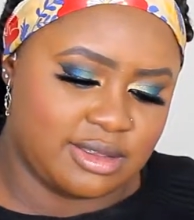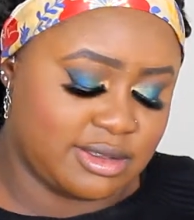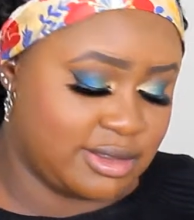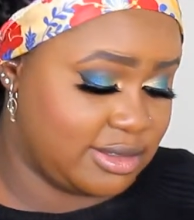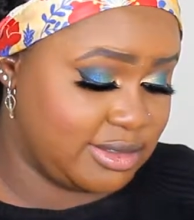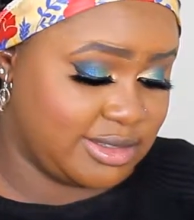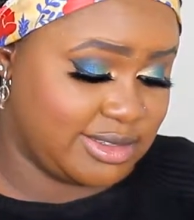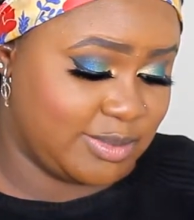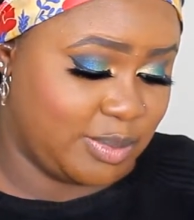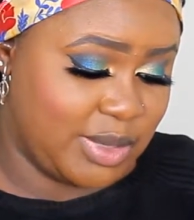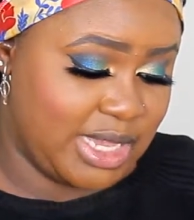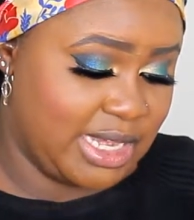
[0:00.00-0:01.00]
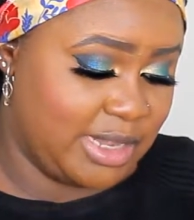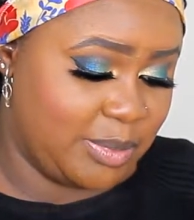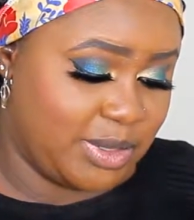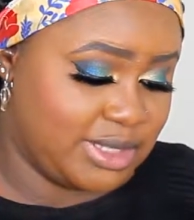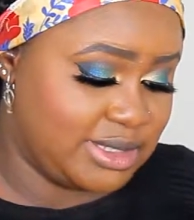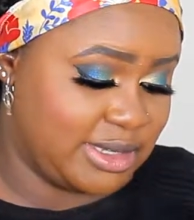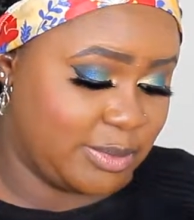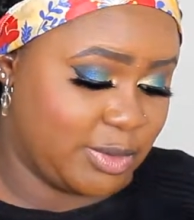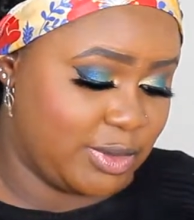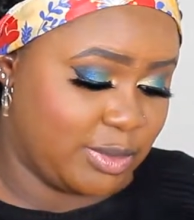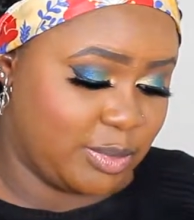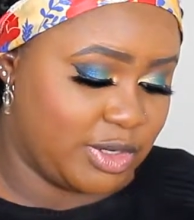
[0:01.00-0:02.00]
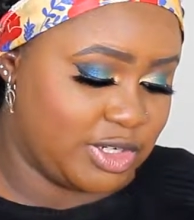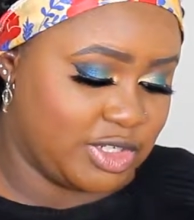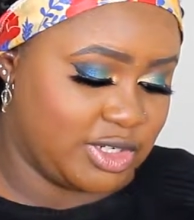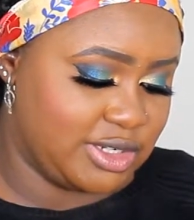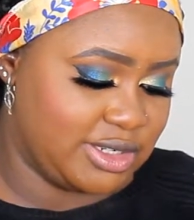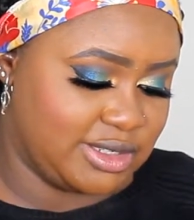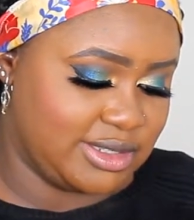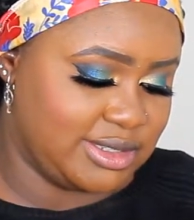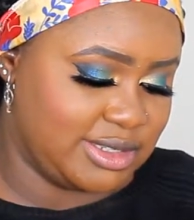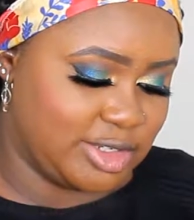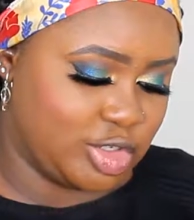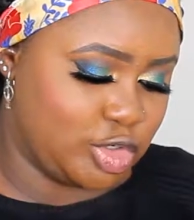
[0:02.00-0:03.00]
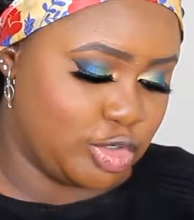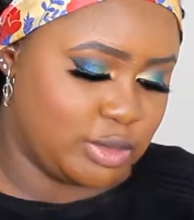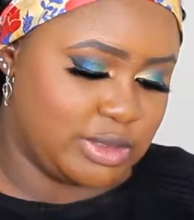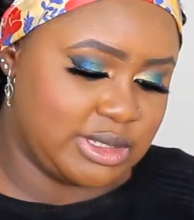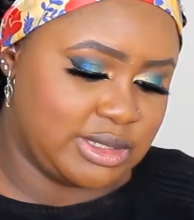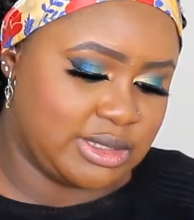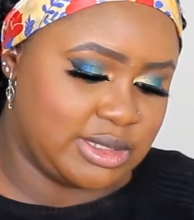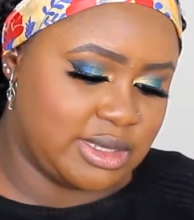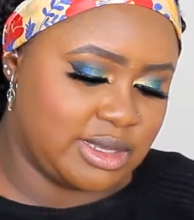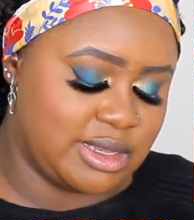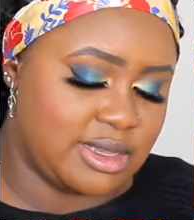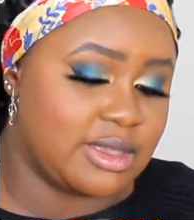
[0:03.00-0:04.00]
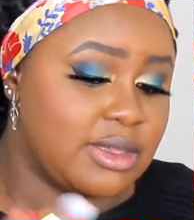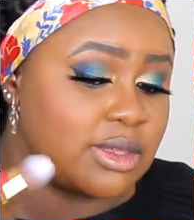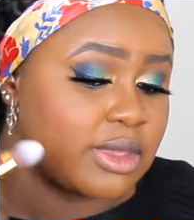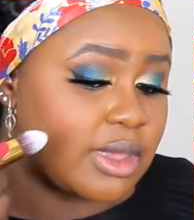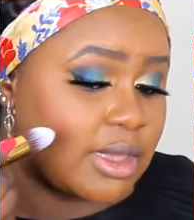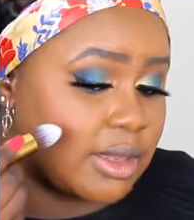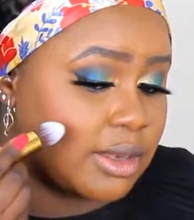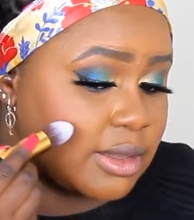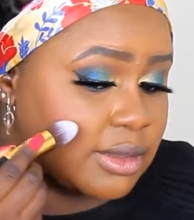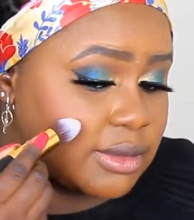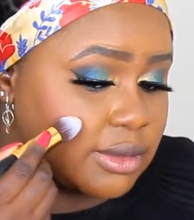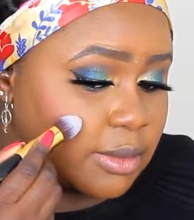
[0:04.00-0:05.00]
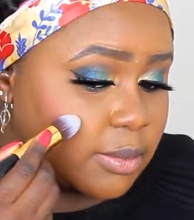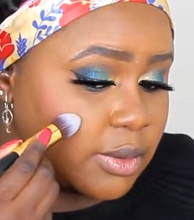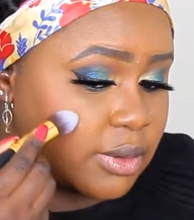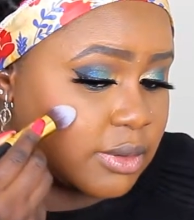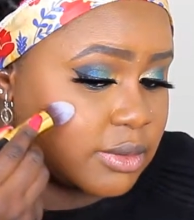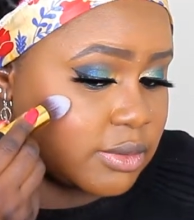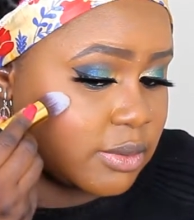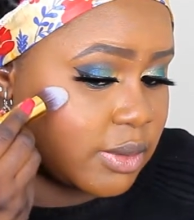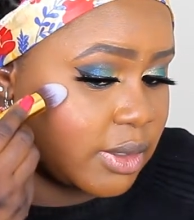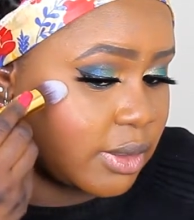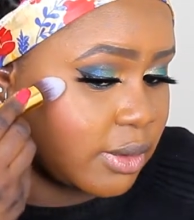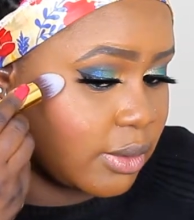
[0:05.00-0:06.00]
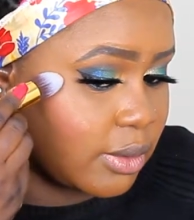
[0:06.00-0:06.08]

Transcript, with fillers: Ugh, this baby picks up on the brush. It's such a nuisance. Okay, let's see what it's doing.